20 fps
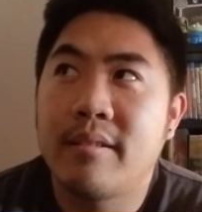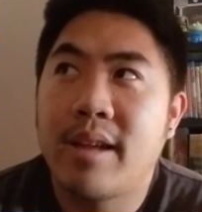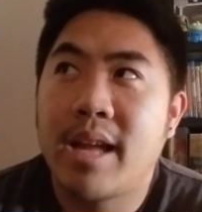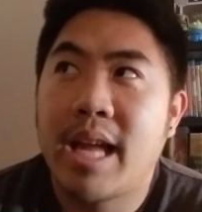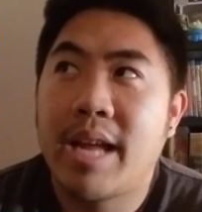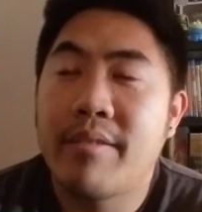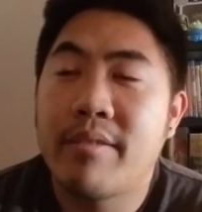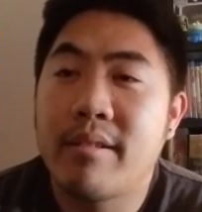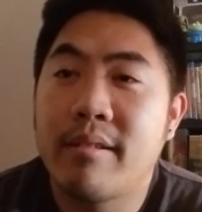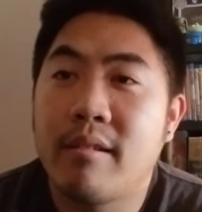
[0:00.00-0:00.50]

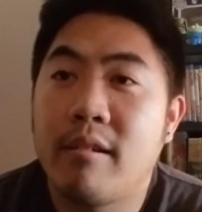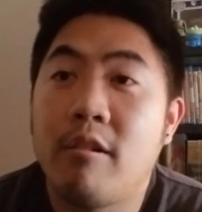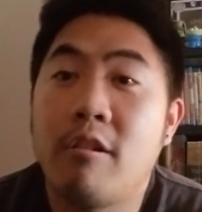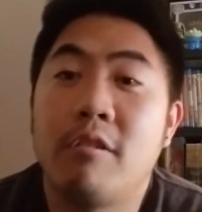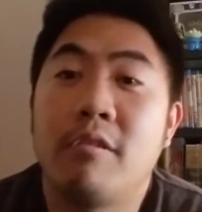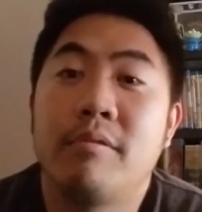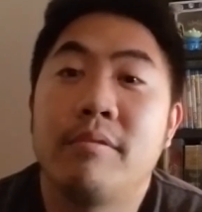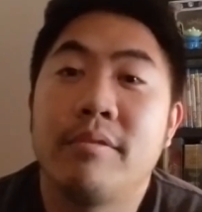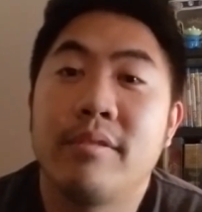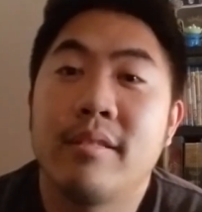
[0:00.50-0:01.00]
I've heard,
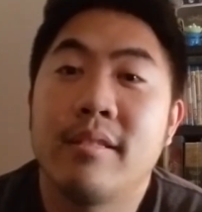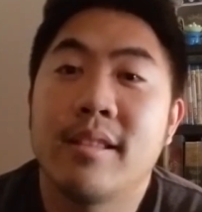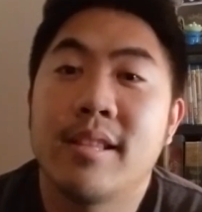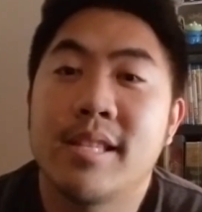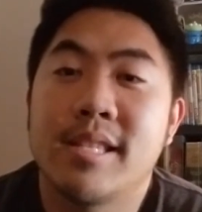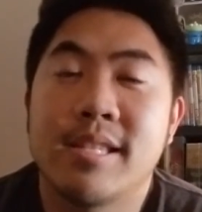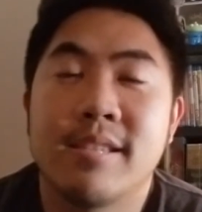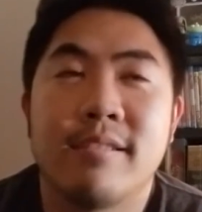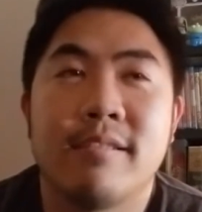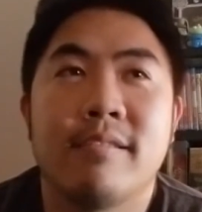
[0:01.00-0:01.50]

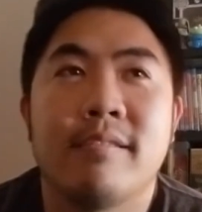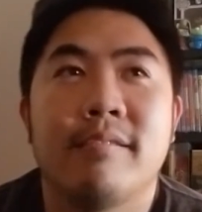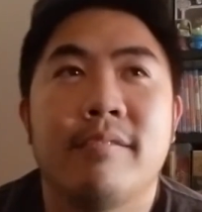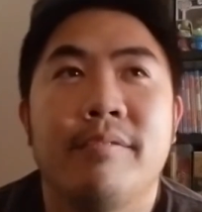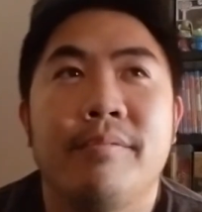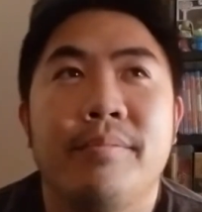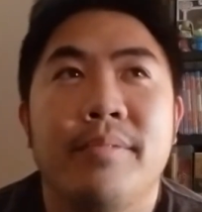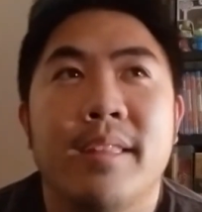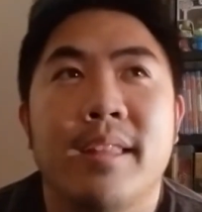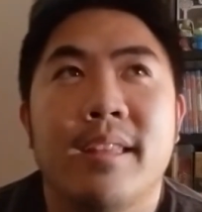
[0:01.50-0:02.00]
so
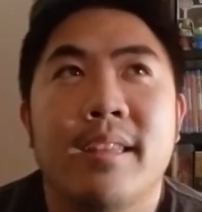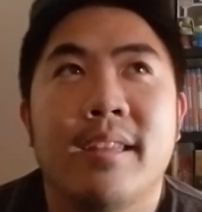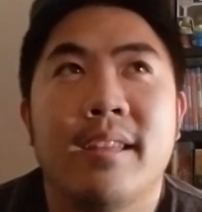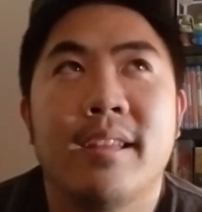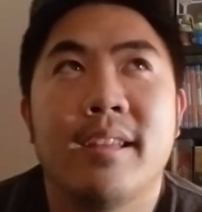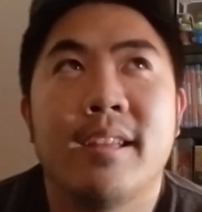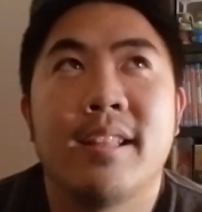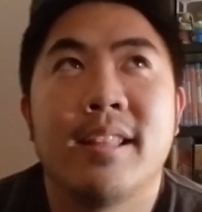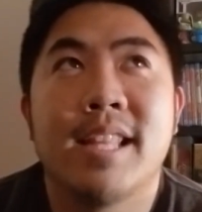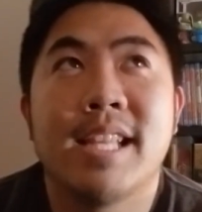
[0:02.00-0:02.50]

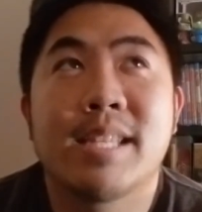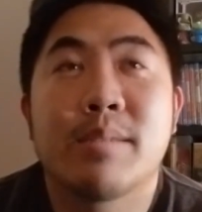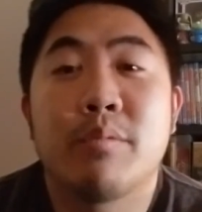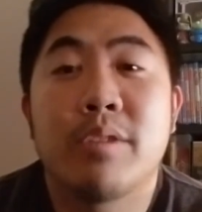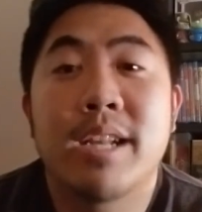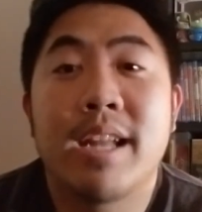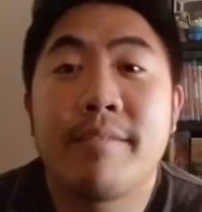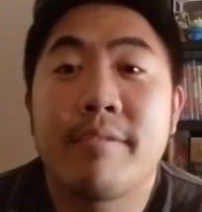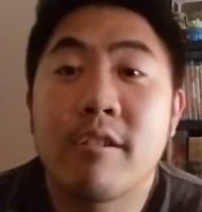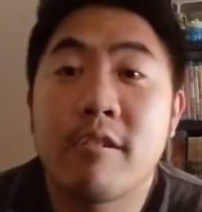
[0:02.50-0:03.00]
this
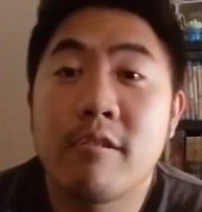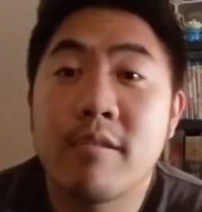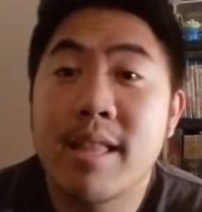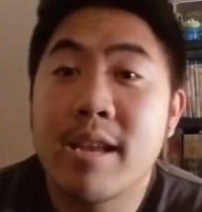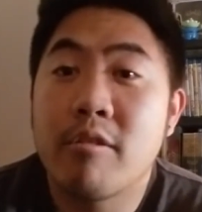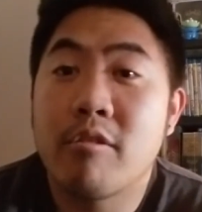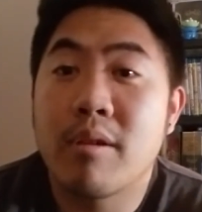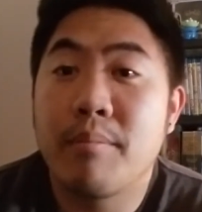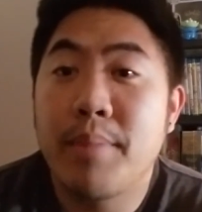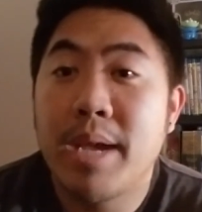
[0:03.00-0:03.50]
one I've heard they
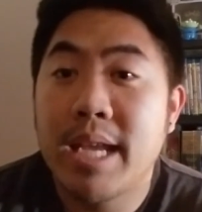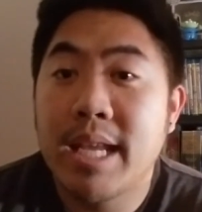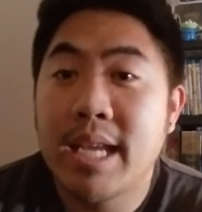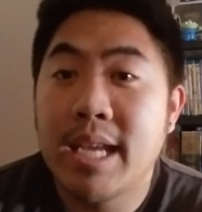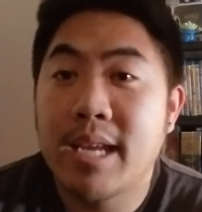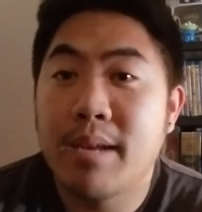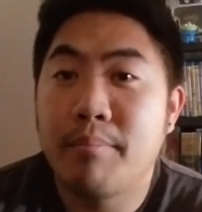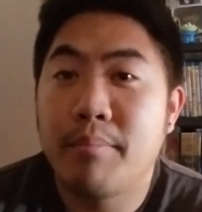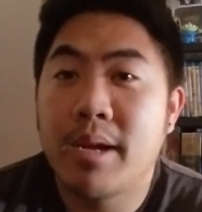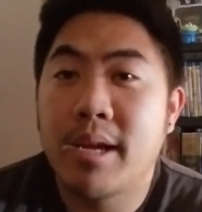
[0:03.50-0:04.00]
were
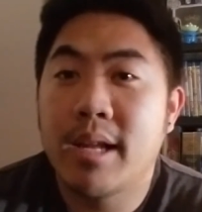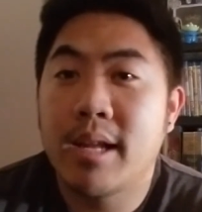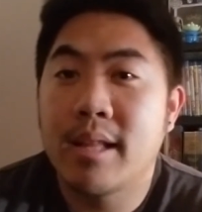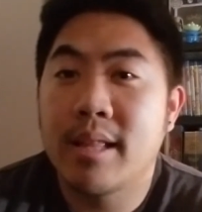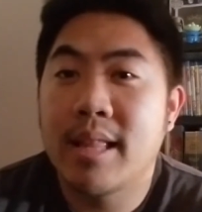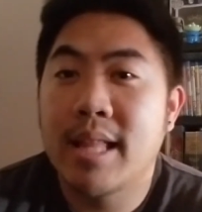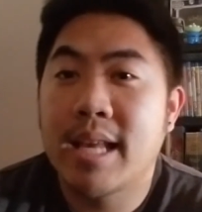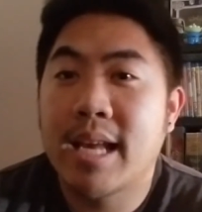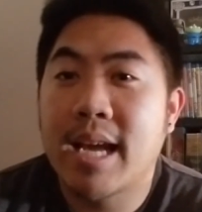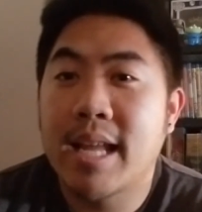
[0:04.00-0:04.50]
making, but
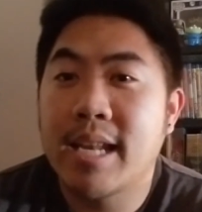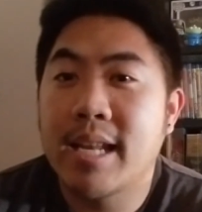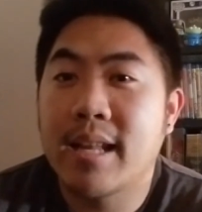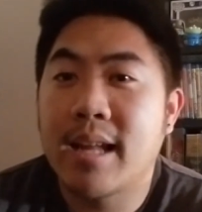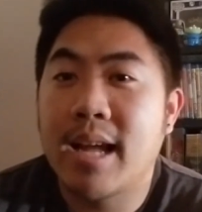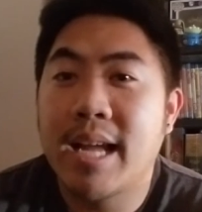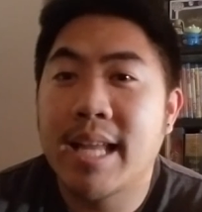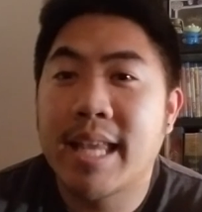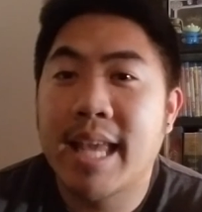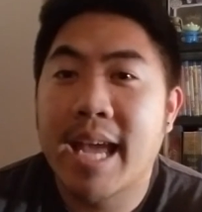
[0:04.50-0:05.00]
they kind of
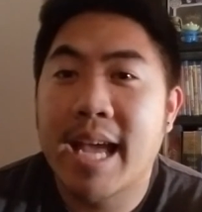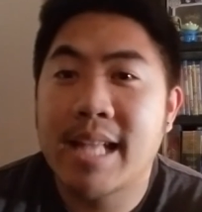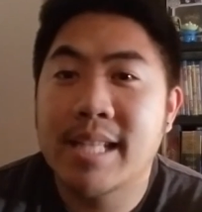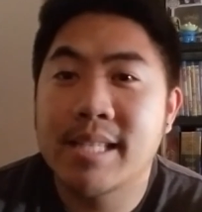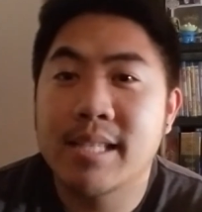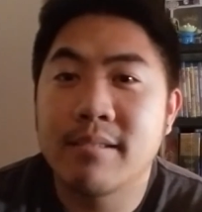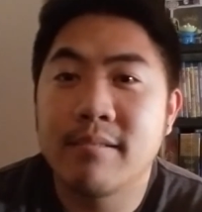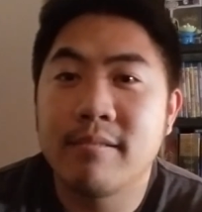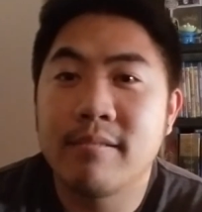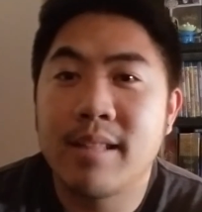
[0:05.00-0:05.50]
got
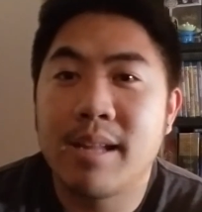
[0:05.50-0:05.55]
canceled.